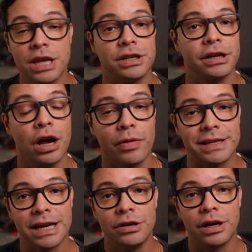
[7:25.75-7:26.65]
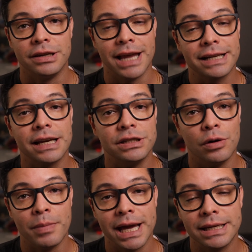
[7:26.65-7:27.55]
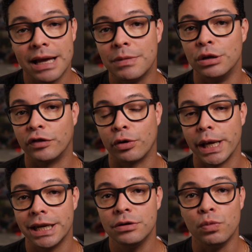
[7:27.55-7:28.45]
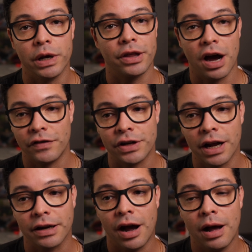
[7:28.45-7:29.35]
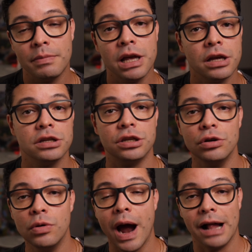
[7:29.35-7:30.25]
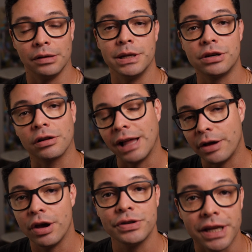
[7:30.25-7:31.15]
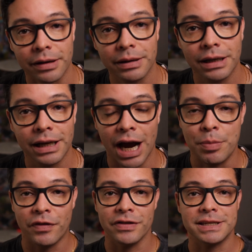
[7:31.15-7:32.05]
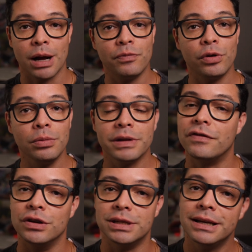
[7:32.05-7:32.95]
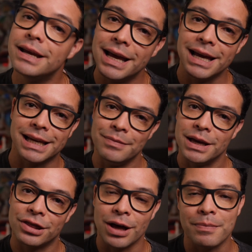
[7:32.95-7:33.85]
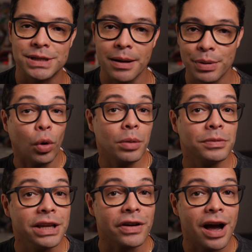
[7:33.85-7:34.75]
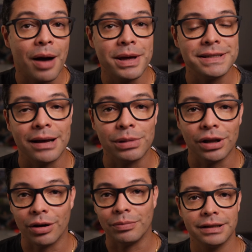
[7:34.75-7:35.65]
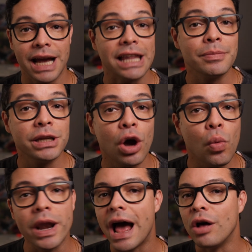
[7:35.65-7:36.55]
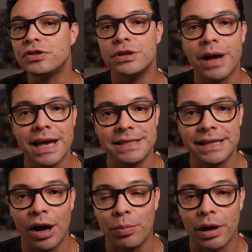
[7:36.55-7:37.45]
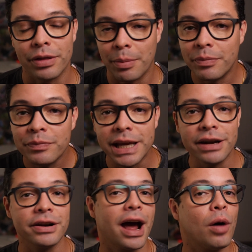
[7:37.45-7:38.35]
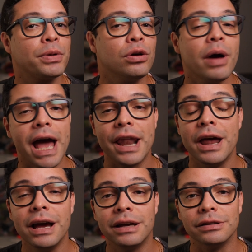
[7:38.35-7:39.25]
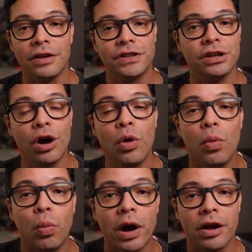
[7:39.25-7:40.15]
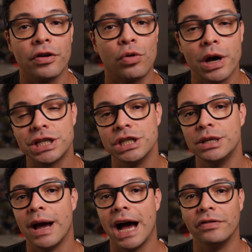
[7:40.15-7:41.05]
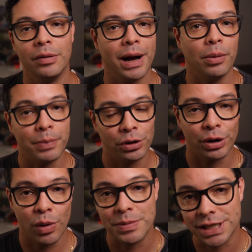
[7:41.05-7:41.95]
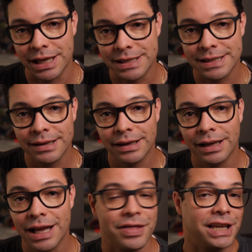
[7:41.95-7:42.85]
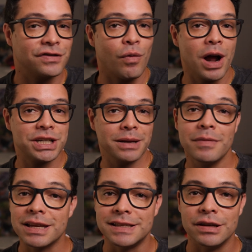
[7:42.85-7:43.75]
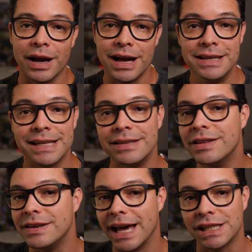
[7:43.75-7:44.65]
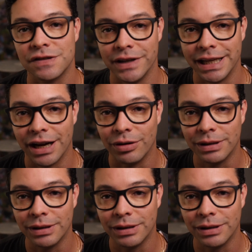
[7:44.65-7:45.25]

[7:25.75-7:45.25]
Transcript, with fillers: So there you go. That's how you connect a domain name that you've created with hover.com to Elementor Cloud Hosting. I hope you found this helpful. If you did, give me a thumbs up or leave a comment down below. And let me know what else you guys need help with. I'm here to help you and love to know what other questions you have about building websites. Thanks for watching. See you guys in the next video.